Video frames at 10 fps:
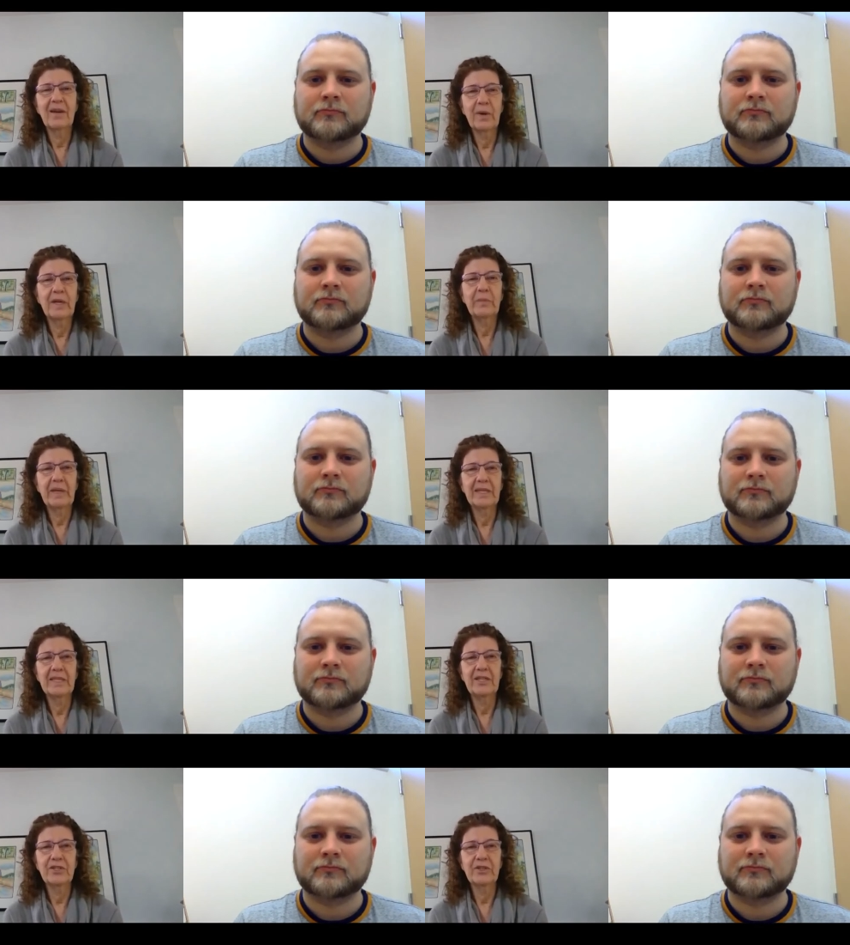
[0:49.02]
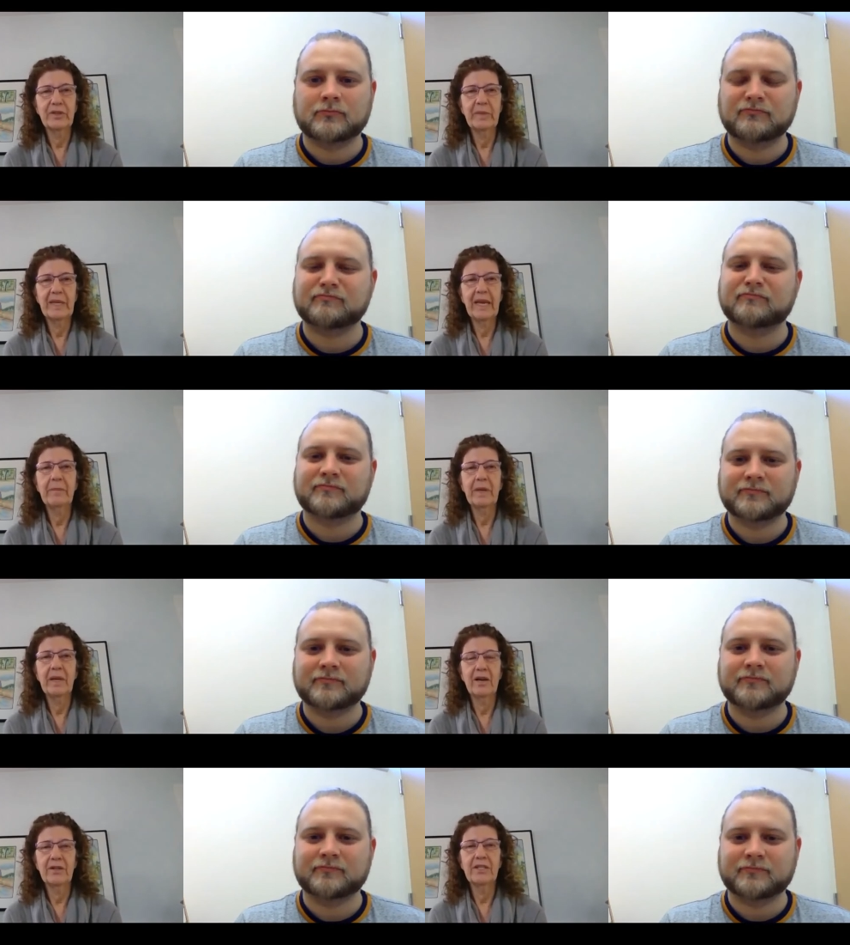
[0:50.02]
Speaker 1: I wanted to be a teacher and became an
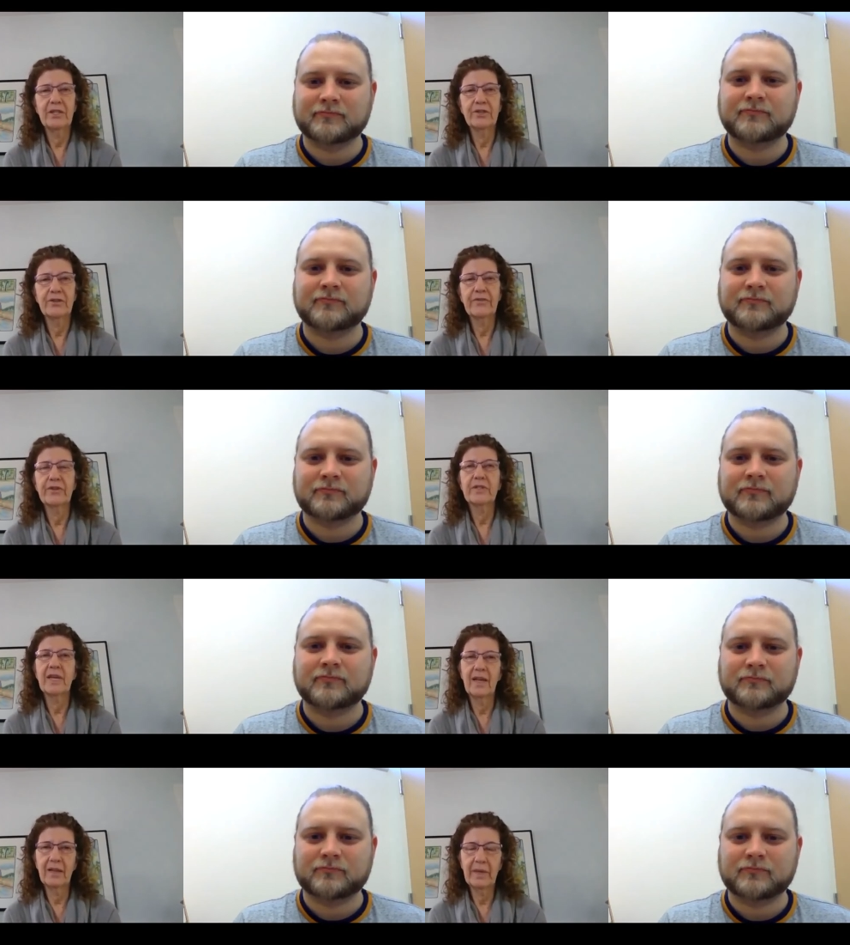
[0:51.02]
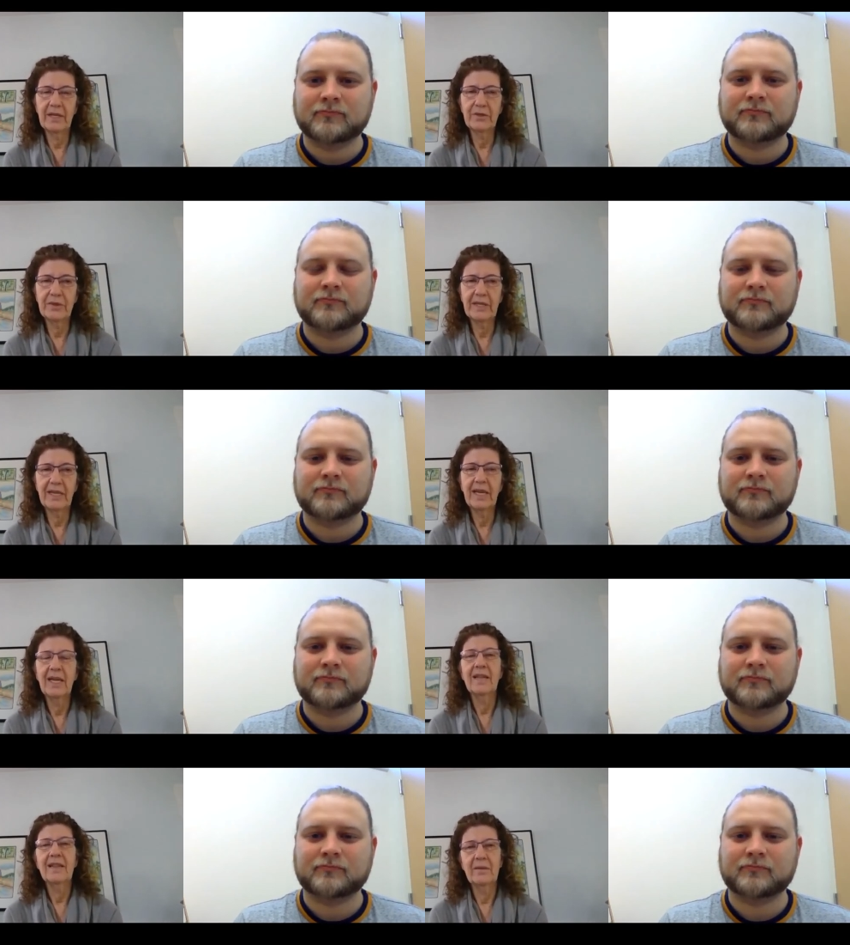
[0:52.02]
art teacher, first elementary,
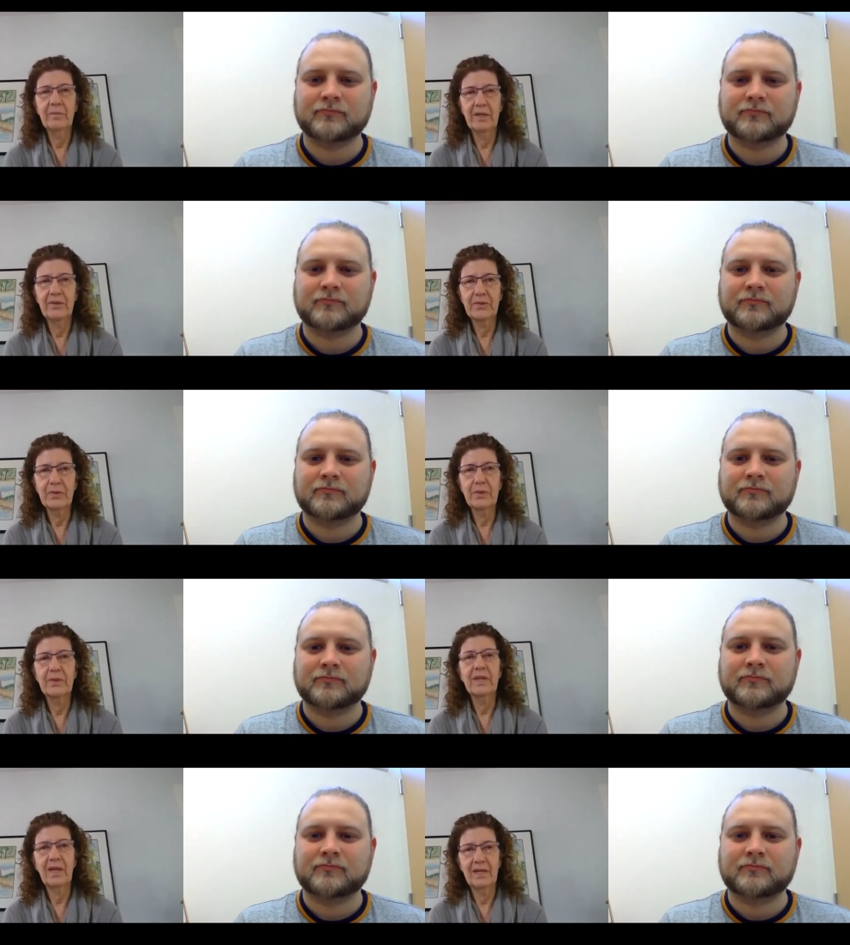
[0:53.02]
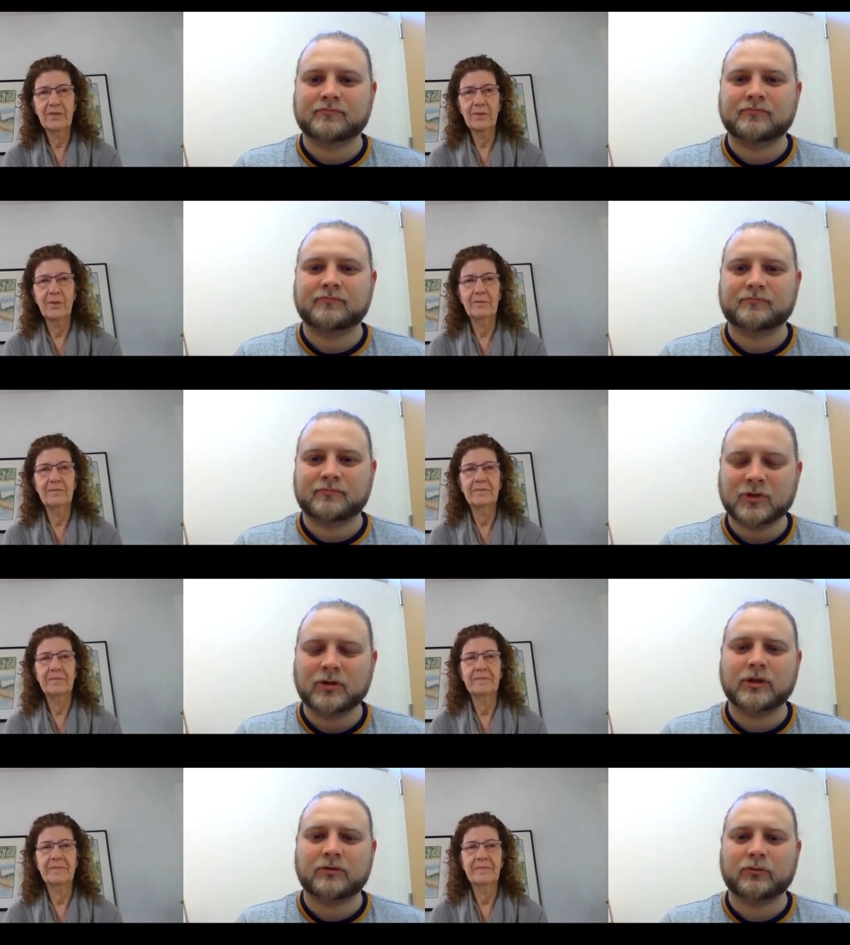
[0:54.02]
then middle school, then high school.
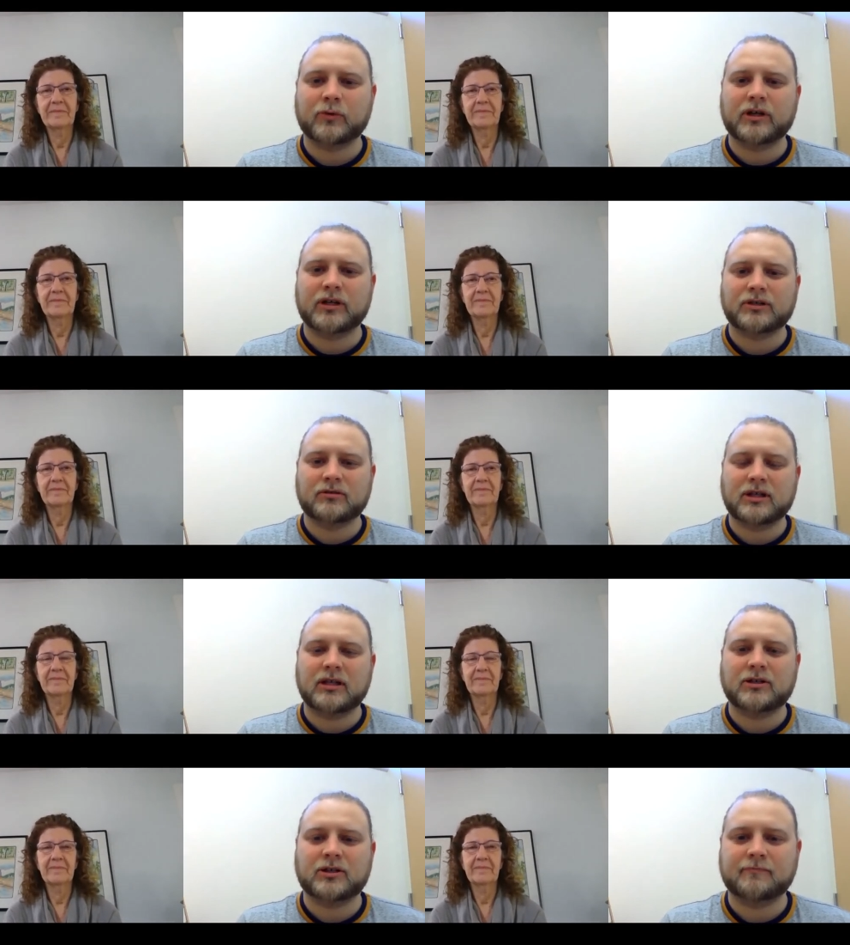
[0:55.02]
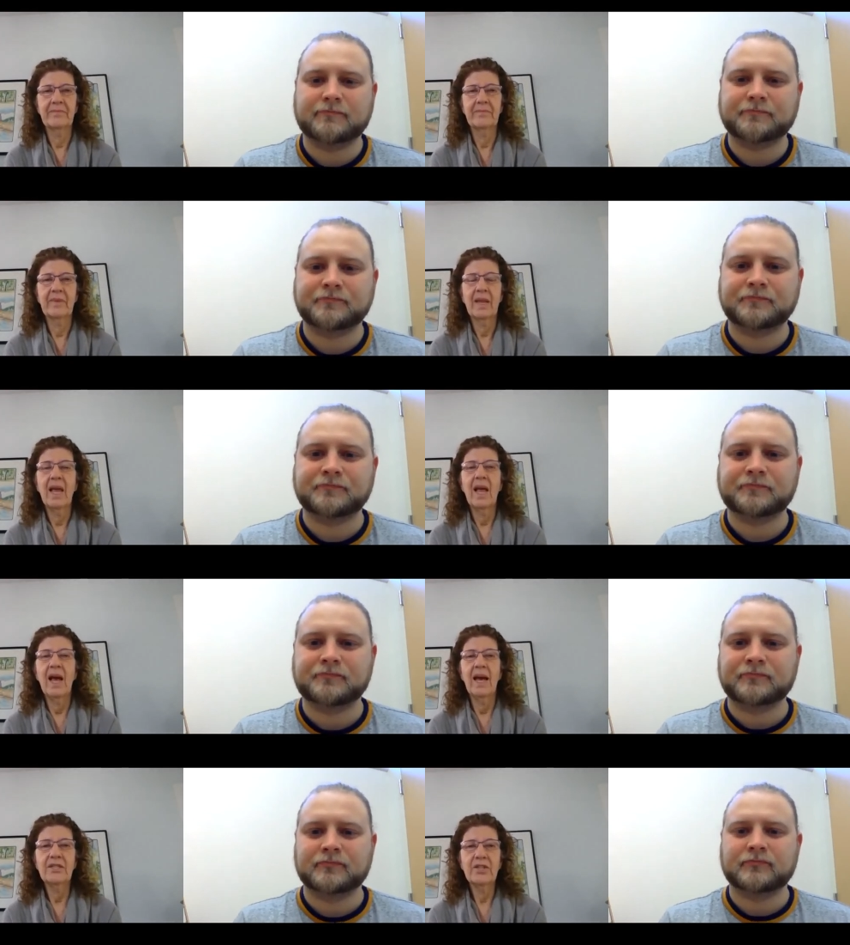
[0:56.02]
Speaker 2: Oh, wow. Where did you teach?
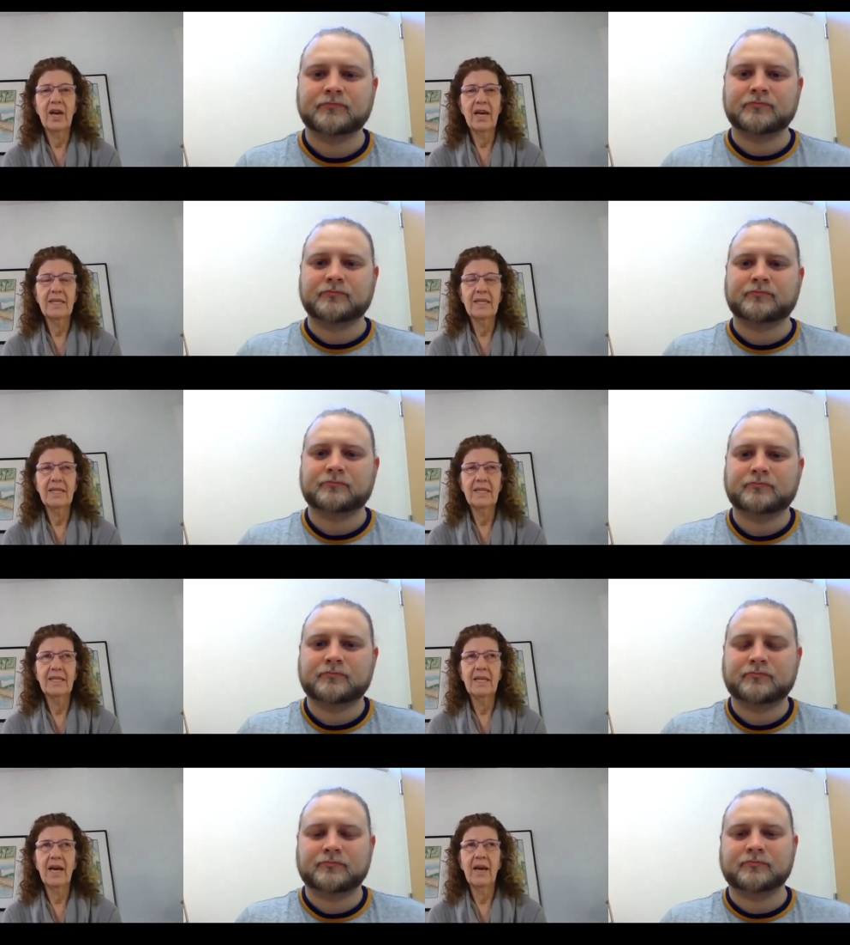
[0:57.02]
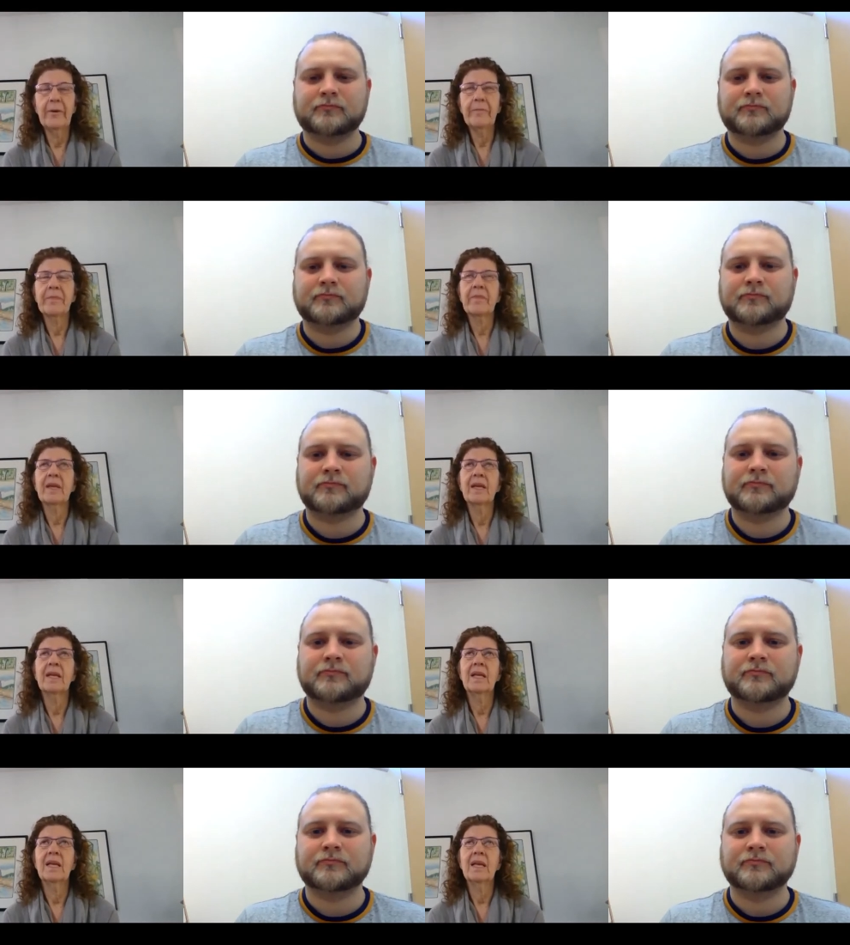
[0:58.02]
Speaker 1: I taught in um,
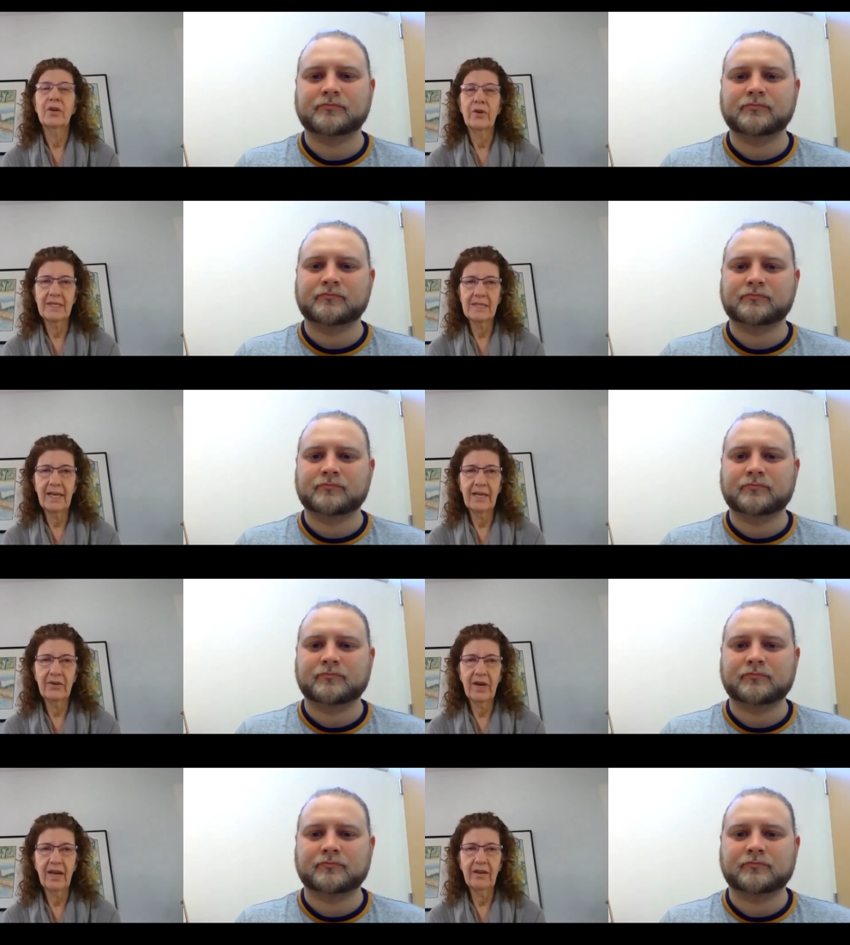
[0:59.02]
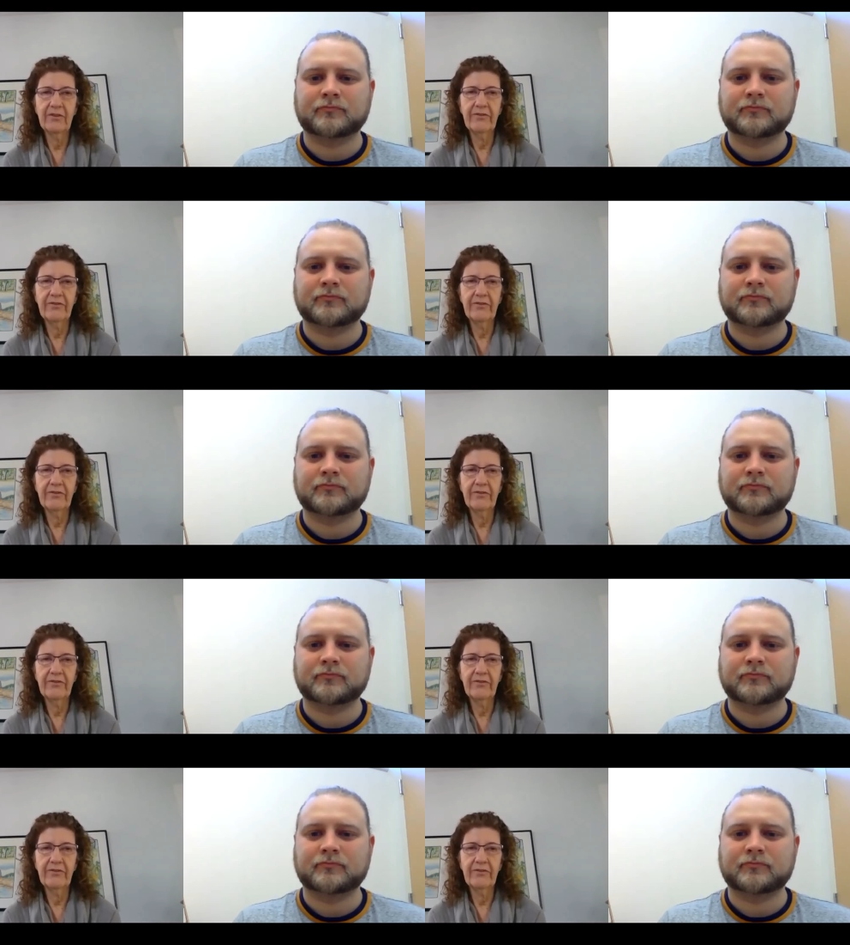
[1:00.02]
Crestline, Ohio